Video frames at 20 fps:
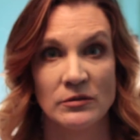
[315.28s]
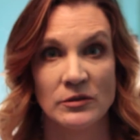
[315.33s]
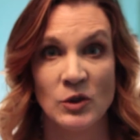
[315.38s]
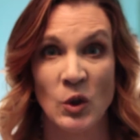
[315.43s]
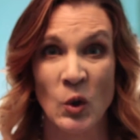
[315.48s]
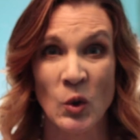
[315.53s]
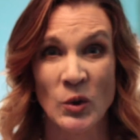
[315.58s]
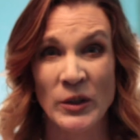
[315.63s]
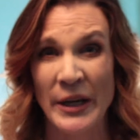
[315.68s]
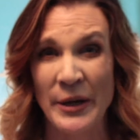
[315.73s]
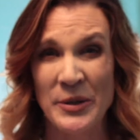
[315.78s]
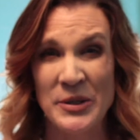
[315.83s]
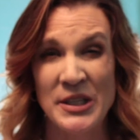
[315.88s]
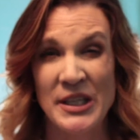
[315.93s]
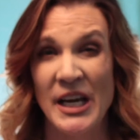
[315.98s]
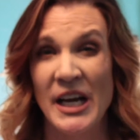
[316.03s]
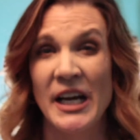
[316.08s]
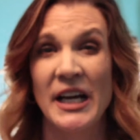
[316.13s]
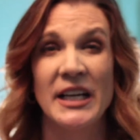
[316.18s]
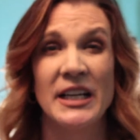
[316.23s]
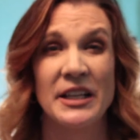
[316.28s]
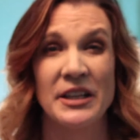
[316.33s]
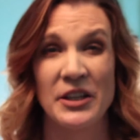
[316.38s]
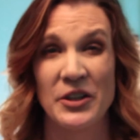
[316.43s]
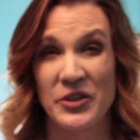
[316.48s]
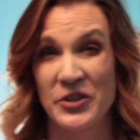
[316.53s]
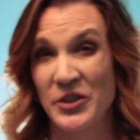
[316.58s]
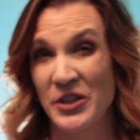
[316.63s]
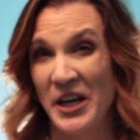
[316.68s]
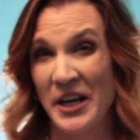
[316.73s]
cold outside and
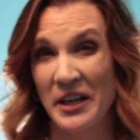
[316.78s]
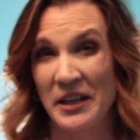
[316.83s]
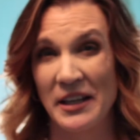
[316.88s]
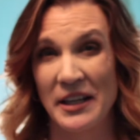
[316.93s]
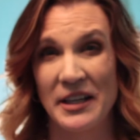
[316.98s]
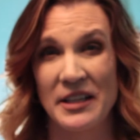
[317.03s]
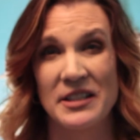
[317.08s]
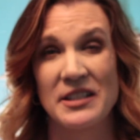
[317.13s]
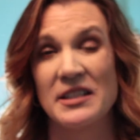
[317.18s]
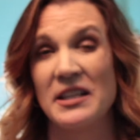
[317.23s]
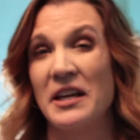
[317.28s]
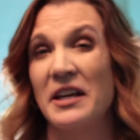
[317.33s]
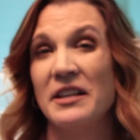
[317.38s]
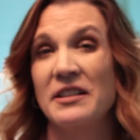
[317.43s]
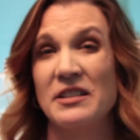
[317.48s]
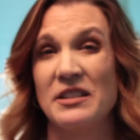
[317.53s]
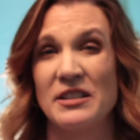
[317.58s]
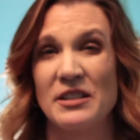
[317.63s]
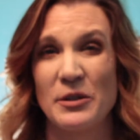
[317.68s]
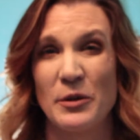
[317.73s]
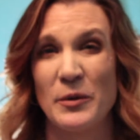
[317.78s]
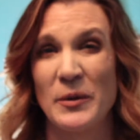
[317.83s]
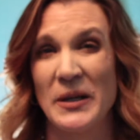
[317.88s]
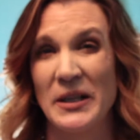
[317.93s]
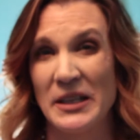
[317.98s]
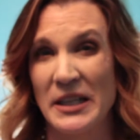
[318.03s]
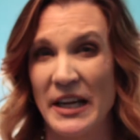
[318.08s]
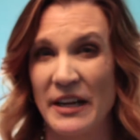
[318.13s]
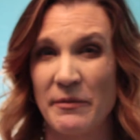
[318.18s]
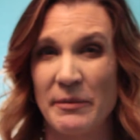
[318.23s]
there's not a lot of sun, so
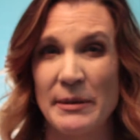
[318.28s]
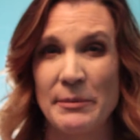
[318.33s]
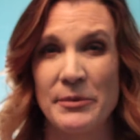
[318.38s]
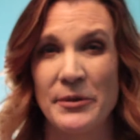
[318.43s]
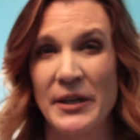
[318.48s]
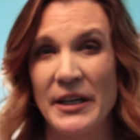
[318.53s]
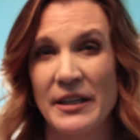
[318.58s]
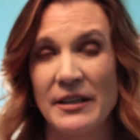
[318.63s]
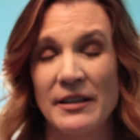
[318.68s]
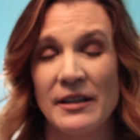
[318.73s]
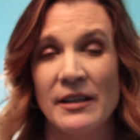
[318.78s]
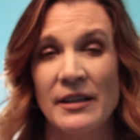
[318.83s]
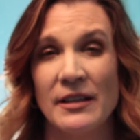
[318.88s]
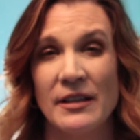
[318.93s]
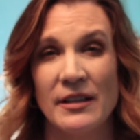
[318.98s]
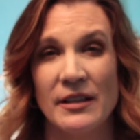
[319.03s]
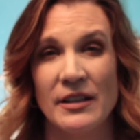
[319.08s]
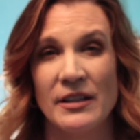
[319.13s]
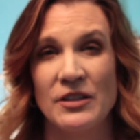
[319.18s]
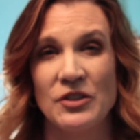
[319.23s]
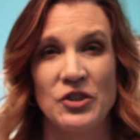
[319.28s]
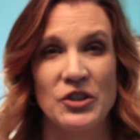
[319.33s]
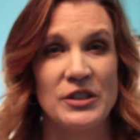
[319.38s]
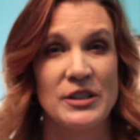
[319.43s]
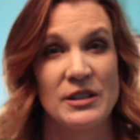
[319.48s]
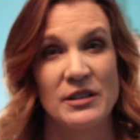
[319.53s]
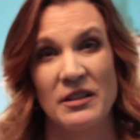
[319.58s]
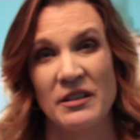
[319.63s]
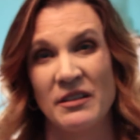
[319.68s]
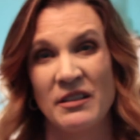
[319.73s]
a lot of people get
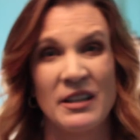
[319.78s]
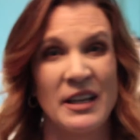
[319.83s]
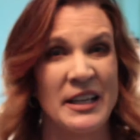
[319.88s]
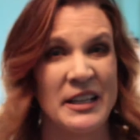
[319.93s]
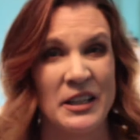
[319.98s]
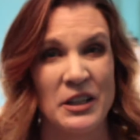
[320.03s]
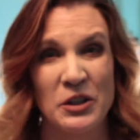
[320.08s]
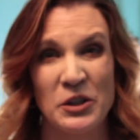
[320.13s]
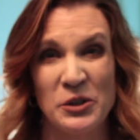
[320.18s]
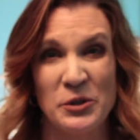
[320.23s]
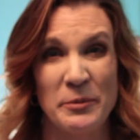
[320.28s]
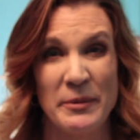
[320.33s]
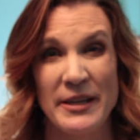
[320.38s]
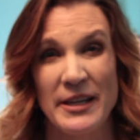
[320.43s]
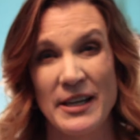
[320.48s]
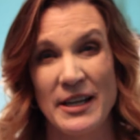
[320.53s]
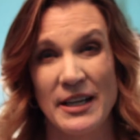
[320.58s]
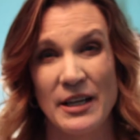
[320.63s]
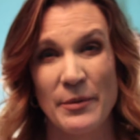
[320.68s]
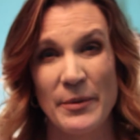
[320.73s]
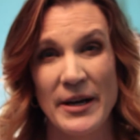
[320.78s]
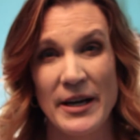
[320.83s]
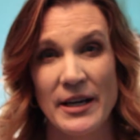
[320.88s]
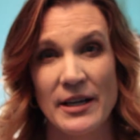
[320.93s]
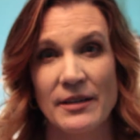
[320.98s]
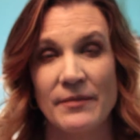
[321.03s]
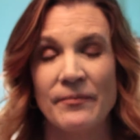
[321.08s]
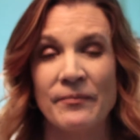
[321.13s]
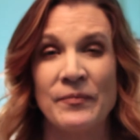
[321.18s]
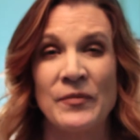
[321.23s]
just kind of gloomy
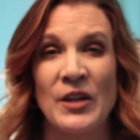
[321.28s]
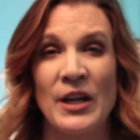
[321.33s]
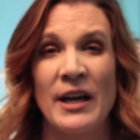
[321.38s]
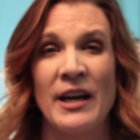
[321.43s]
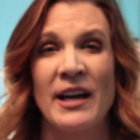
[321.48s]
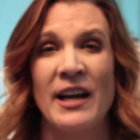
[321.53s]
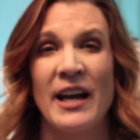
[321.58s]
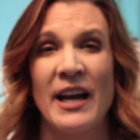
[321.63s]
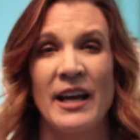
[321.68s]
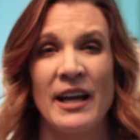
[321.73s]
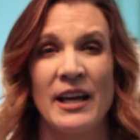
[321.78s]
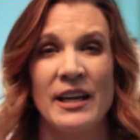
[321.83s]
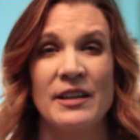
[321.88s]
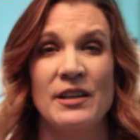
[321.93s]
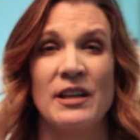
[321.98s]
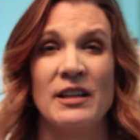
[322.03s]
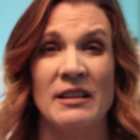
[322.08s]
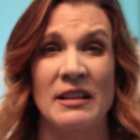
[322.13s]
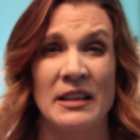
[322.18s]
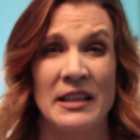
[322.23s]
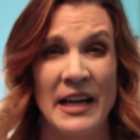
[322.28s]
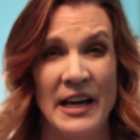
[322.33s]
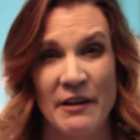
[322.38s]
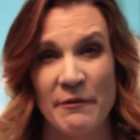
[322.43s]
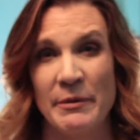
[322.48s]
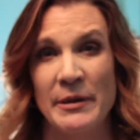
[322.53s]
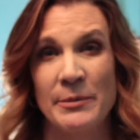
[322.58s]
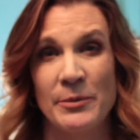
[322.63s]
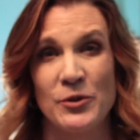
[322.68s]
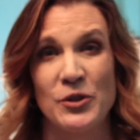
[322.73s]
anyway. And a lot
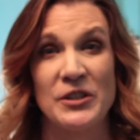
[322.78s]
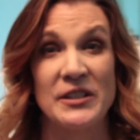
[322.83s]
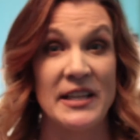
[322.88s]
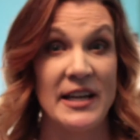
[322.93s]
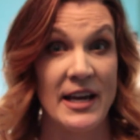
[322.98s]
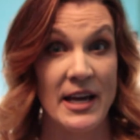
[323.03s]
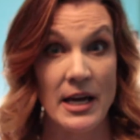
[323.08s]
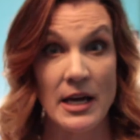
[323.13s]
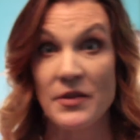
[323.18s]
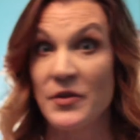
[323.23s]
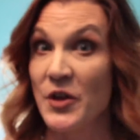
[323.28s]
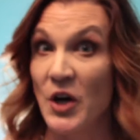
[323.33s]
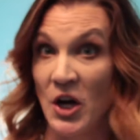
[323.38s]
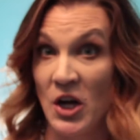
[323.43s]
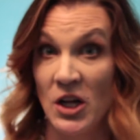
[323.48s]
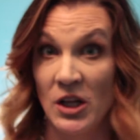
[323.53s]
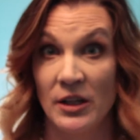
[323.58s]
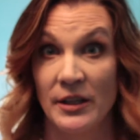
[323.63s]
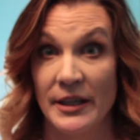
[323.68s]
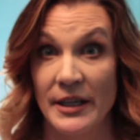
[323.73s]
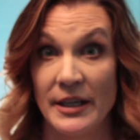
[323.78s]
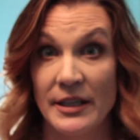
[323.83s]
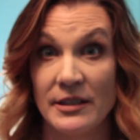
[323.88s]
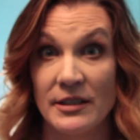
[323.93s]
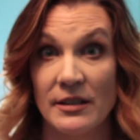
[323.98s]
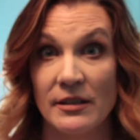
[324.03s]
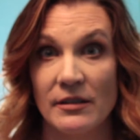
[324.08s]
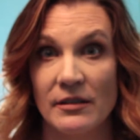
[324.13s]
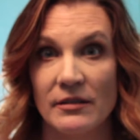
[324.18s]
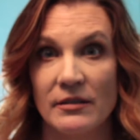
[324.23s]
of people just hate the
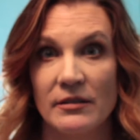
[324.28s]
holidays.